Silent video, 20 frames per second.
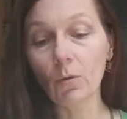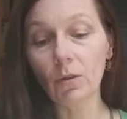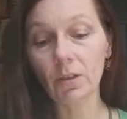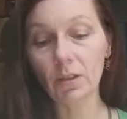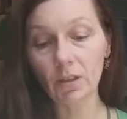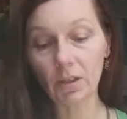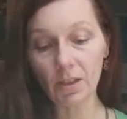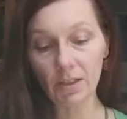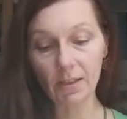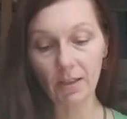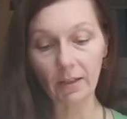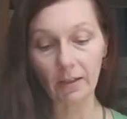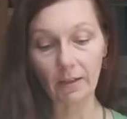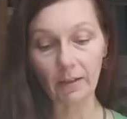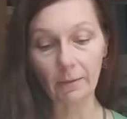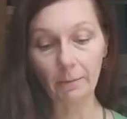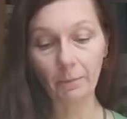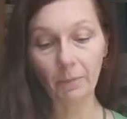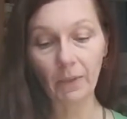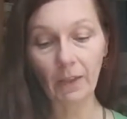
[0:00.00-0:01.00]
is
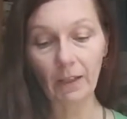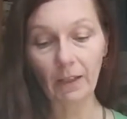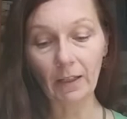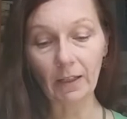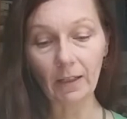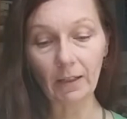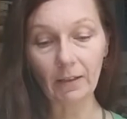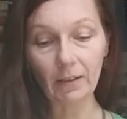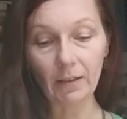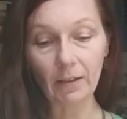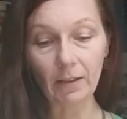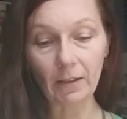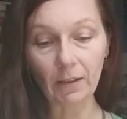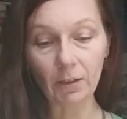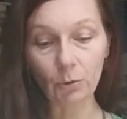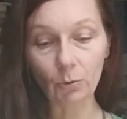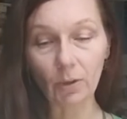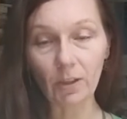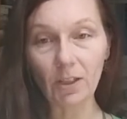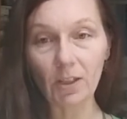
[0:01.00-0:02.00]
there? There
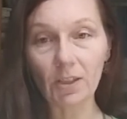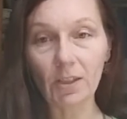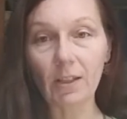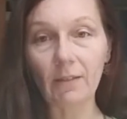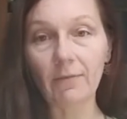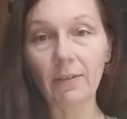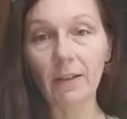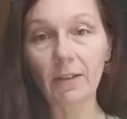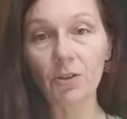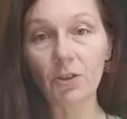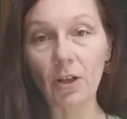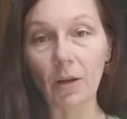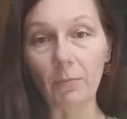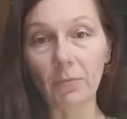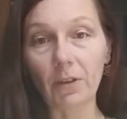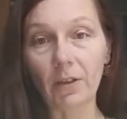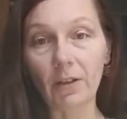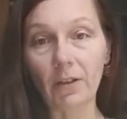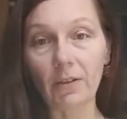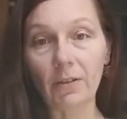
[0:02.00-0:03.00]
are 27
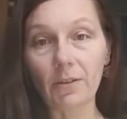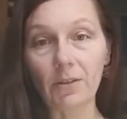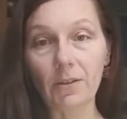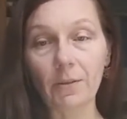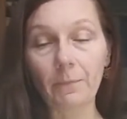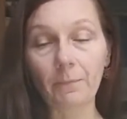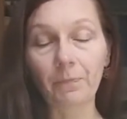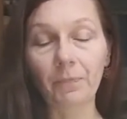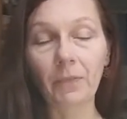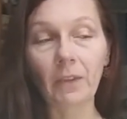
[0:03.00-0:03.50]
chapters,